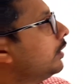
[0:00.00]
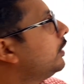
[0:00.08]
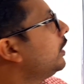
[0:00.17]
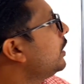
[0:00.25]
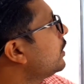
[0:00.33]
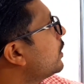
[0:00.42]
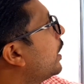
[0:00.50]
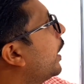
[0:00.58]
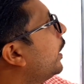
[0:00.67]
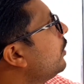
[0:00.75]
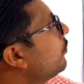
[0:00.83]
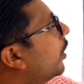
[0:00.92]
this
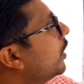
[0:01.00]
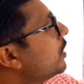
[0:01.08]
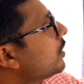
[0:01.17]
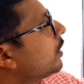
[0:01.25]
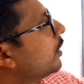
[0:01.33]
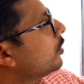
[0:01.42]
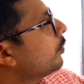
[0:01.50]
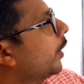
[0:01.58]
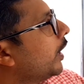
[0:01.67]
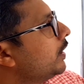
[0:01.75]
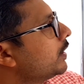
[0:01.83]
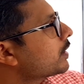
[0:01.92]
line y is equal to
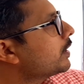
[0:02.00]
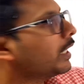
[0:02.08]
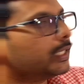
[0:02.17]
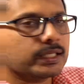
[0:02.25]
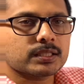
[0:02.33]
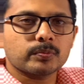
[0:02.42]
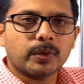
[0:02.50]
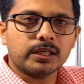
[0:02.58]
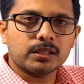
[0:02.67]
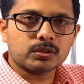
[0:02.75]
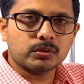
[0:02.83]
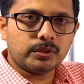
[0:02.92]
minus 9x
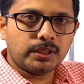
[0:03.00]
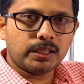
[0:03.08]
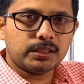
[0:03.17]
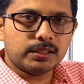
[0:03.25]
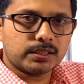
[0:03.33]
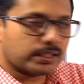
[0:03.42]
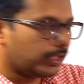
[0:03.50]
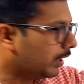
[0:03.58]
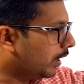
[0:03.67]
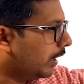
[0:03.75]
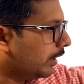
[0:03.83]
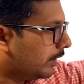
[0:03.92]
minus 28 is a
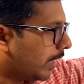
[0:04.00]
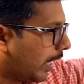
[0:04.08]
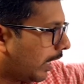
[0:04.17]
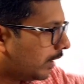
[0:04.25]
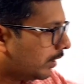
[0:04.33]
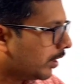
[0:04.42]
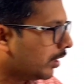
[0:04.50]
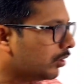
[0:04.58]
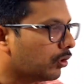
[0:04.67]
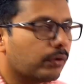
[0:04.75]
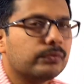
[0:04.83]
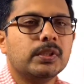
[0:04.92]
tangent
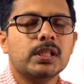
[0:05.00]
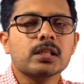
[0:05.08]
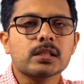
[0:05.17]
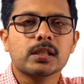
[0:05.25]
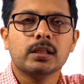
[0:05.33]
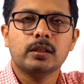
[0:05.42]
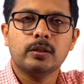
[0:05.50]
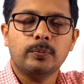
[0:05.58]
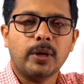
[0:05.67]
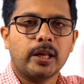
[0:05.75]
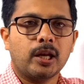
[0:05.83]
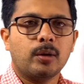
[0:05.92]
of this
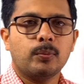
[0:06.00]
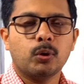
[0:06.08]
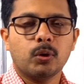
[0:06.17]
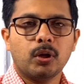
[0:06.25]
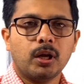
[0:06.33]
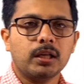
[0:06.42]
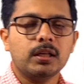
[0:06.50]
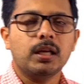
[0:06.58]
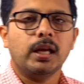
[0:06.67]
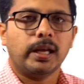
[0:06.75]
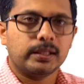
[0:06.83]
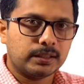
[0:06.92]
parabola,
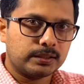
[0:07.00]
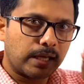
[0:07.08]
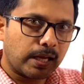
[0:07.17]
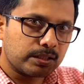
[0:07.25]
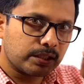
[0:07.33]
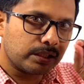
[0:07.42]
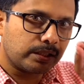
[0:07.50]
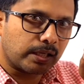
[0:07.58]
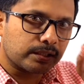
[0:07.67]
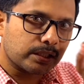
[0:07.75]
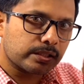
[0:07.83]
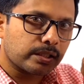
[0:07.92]
and the tangent
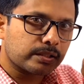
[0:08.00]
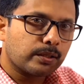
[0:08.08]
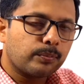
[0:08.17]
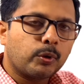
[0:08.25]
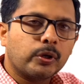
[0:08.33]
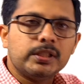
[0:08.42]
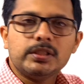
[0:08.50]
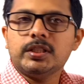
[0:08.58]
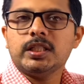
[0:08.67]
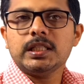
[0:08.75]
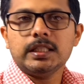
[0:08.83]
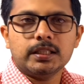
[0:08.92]
touches at the point
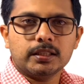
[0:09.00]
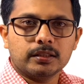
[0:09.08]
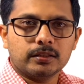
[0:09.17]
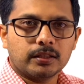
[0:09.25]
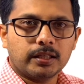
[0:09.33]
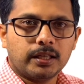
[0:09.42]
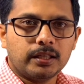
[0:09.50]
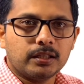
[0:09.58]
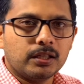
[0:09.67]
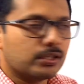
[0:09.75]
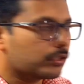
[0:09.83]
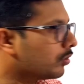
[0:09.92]
t. Okay,
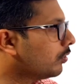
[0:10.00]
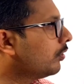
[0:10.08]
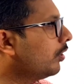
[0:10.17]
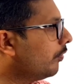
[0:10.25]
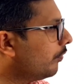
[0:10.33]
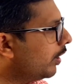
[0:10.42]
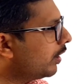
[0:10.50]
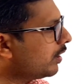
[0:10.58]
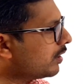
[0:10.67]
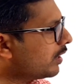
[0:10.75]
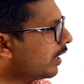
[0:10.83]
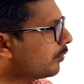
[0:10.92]
so where
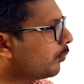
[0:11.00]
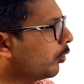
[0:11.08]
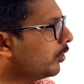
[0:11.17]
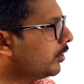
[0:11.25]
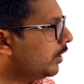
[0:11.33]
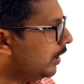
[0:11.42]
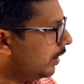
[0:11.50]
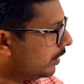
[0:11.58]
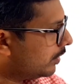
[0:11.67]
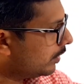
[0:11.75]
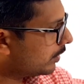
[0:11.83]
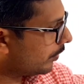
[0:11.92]
is that point t?
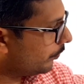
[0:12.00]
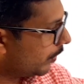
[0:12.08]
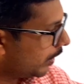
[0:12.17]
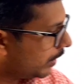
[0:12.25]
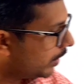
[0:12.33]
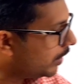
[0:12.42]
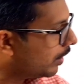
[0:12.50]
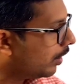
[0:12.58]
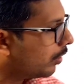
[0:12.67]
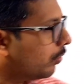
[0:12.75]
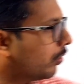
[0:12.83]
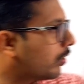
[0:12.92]
Is it somewhere here
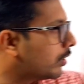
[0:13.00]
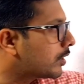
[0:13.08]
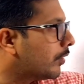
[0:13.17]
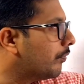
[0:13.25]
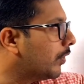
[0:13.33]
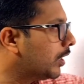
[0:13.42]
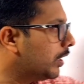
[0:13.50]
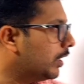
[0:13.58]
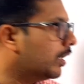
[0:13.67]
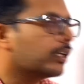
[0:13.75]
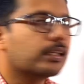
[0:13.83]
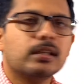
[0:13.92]
or somewhere
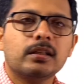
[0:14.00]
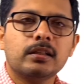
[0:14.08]
here?